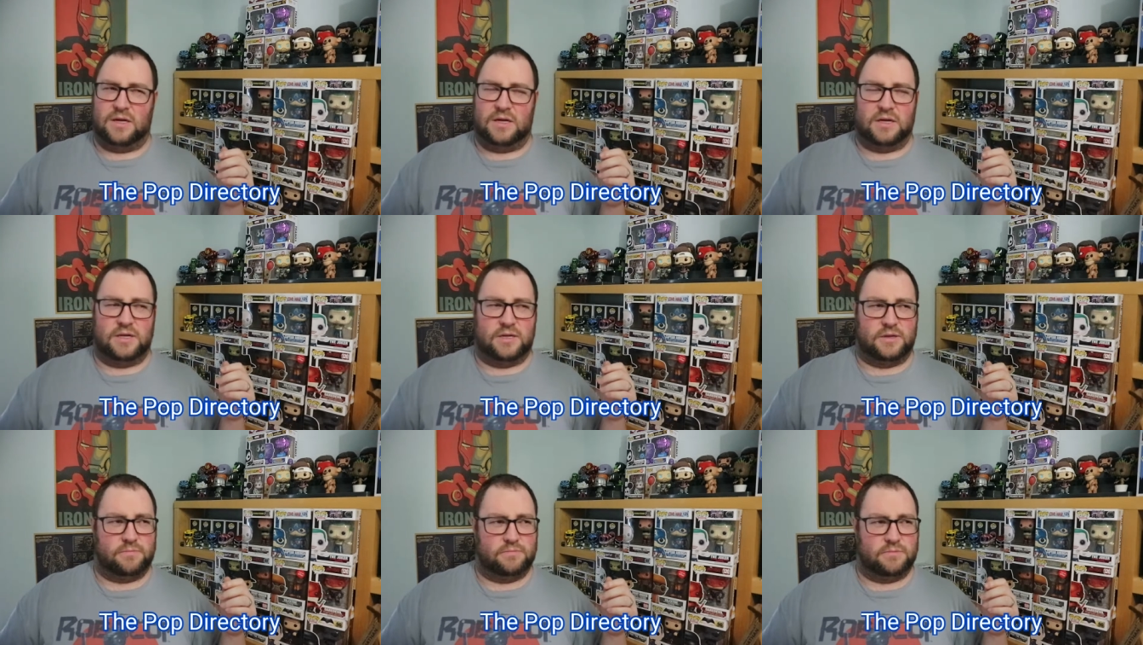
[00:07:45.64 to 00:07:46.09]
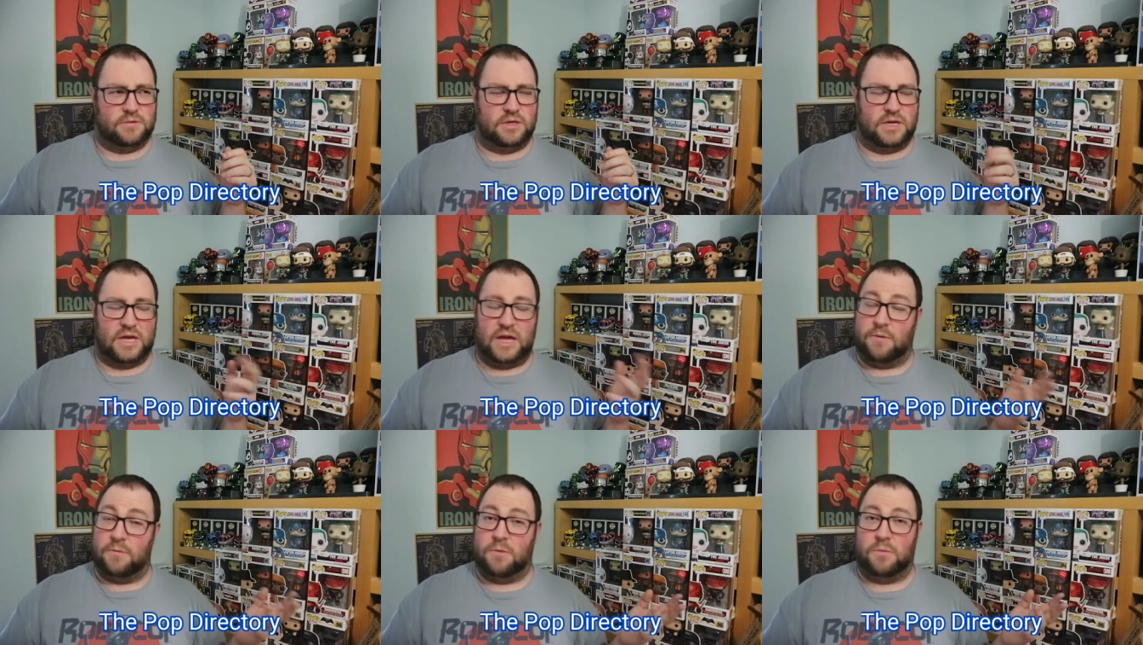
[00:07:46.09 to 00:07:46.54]

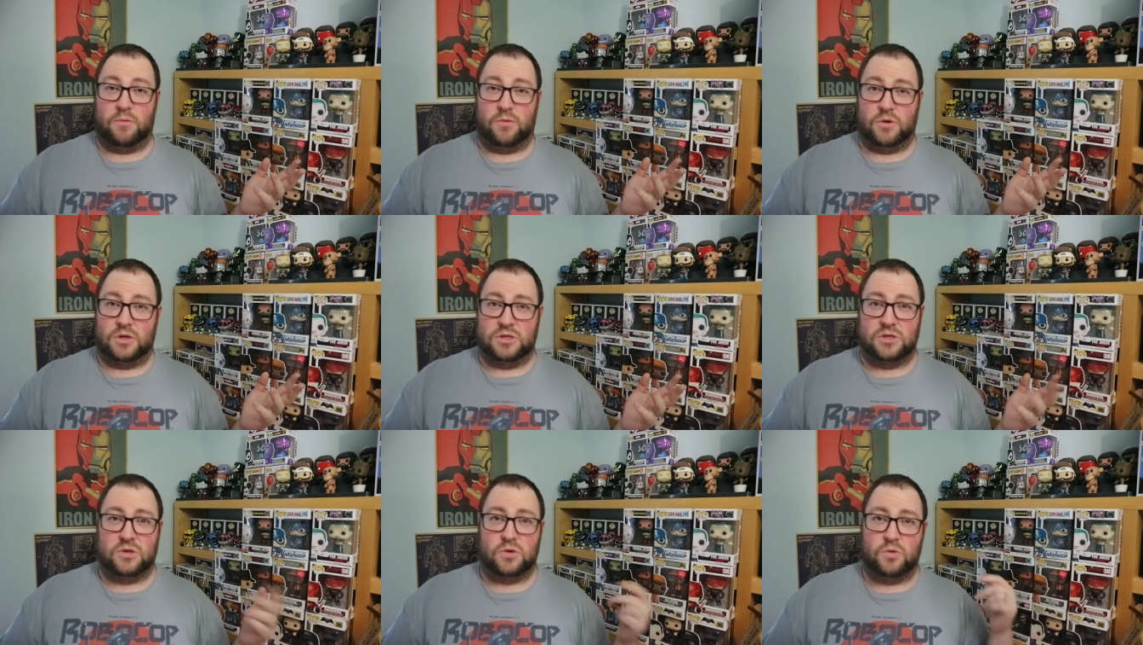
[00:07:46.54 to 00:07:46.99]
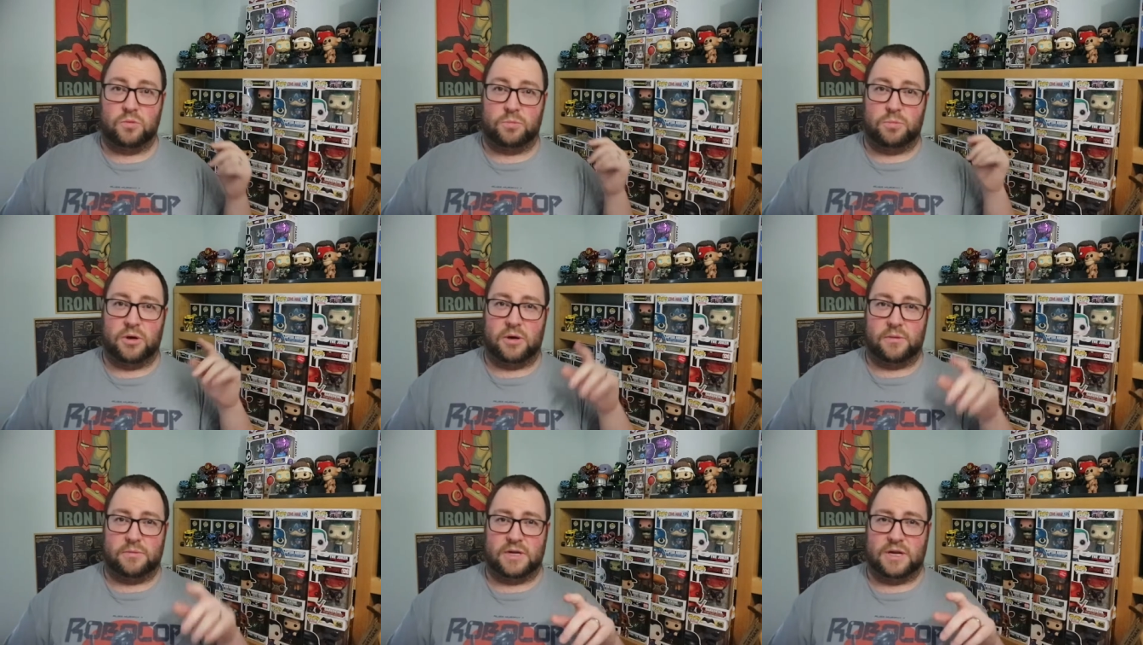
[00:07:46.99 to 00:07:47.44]
Um, I can't remember what it's
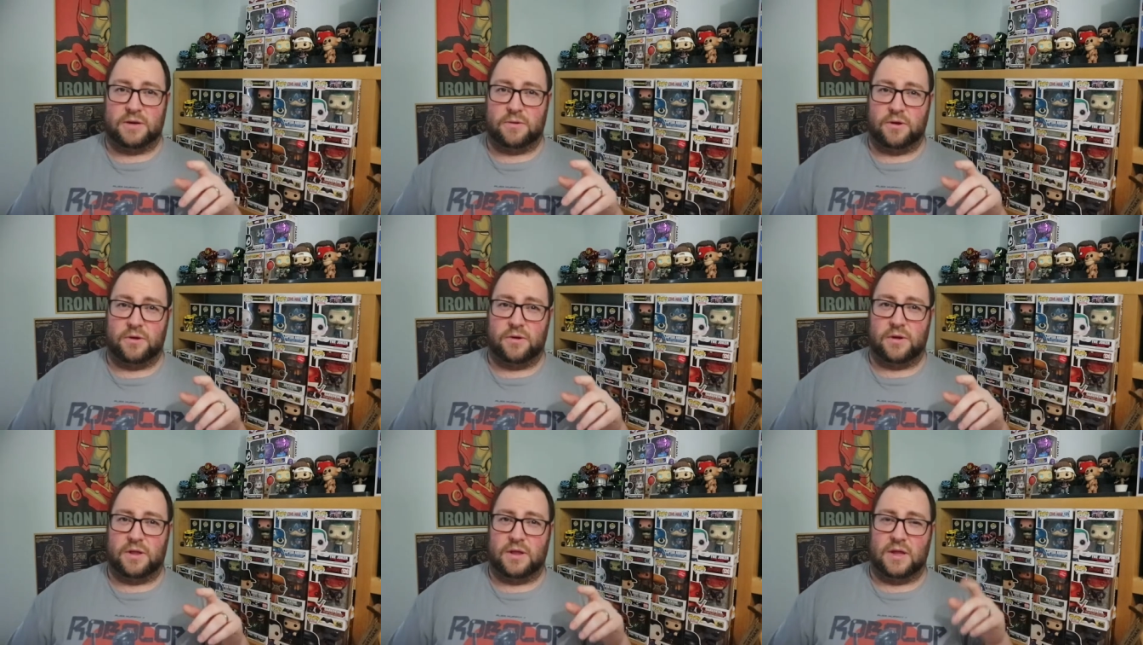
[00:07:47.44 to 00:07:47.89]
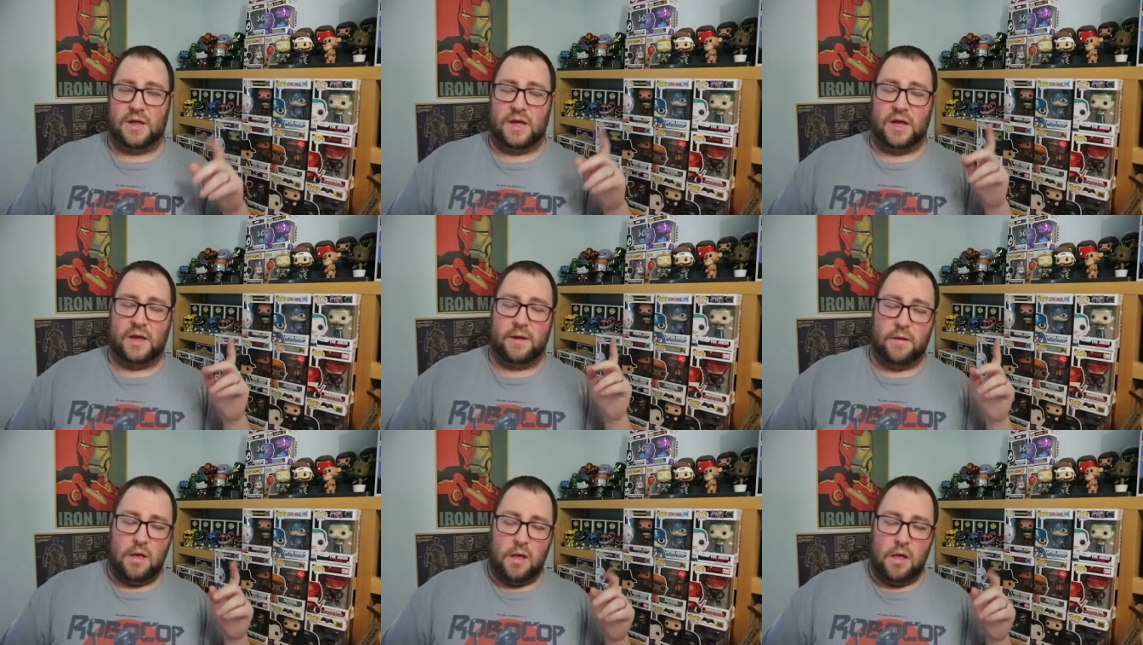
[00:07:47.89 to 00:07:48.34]
called, but I'm
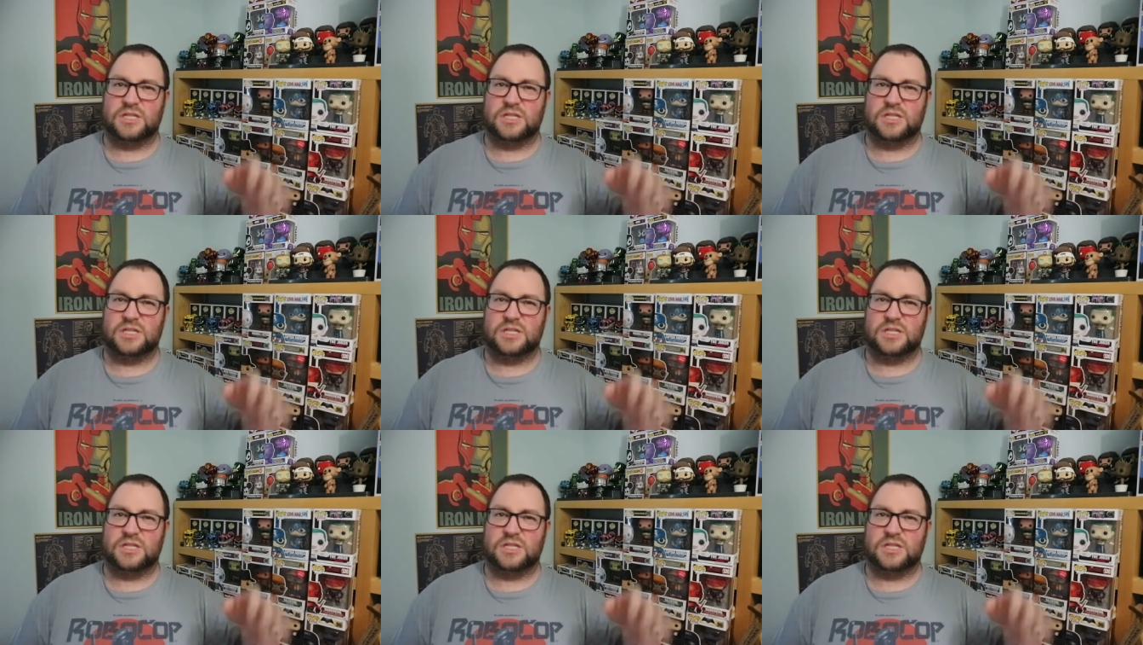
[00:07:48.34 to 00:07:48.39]
downloading that.